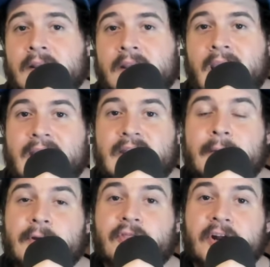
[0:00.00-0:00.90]
And the
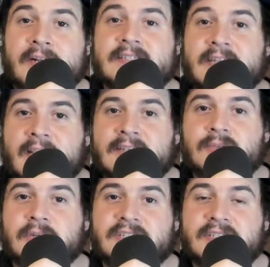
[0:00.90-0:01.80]
number 36,
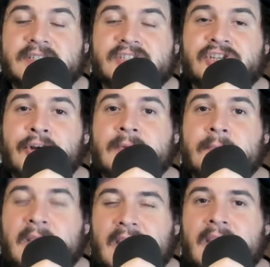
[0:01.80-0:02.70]
which is assumed to
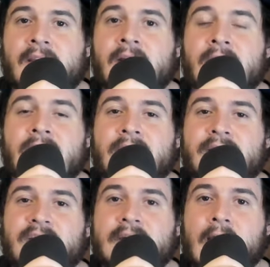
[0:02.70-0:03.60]
be
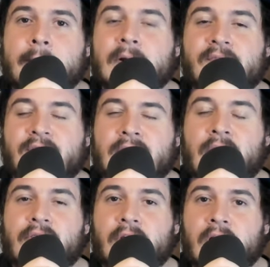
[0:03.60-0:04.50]
the number for the
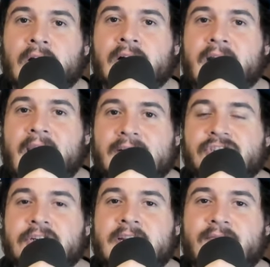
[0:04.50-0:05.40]
third
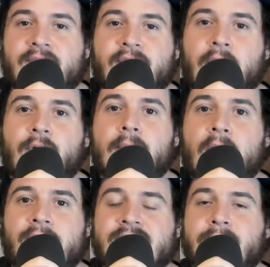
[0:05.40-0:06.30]
entry for Front Row
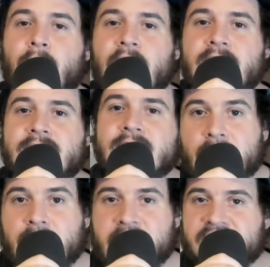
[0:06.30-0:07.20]
Motorsports,
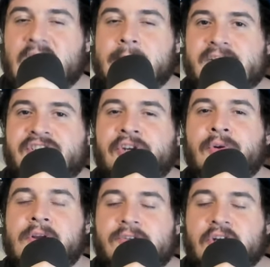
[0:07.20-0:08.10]
there's going to be two
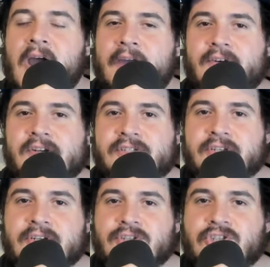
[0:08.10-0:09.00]
new drivers
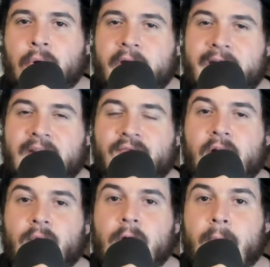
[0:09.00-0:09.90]
joining
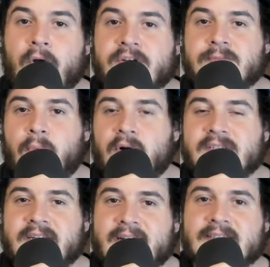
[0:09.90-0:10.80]
Front Row Motorsports
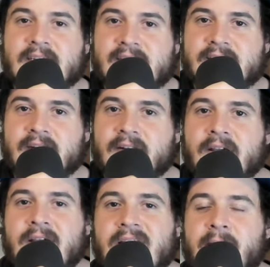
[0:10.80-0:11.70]
next season.
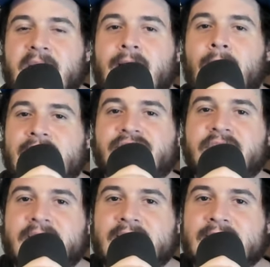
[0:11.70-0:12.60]
The big question
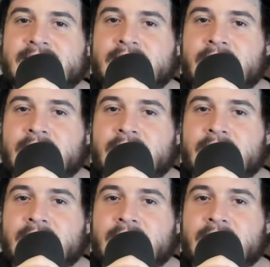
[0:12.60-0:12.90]
is,